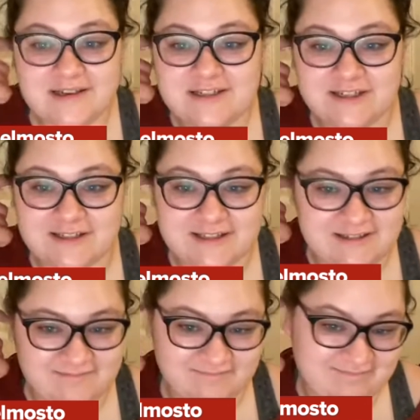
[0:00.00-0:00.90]
it
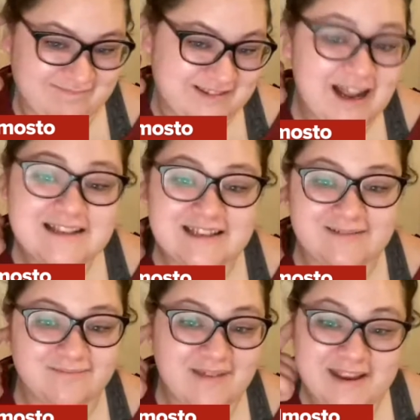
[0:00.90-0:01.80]
just
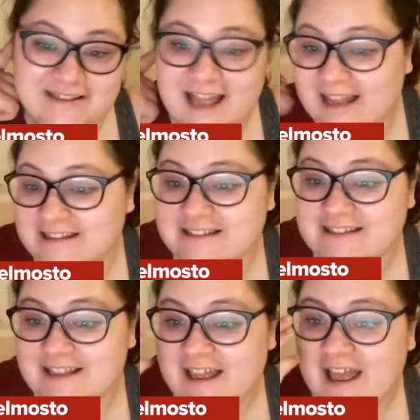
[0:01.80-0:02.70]
doesn't make
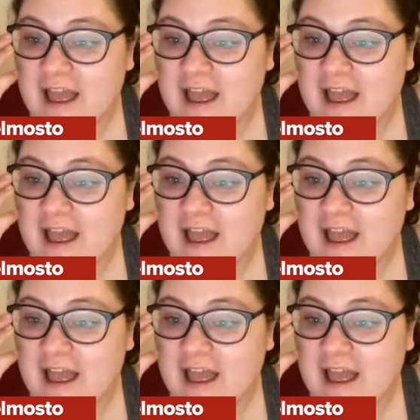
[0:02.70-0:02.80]
sense.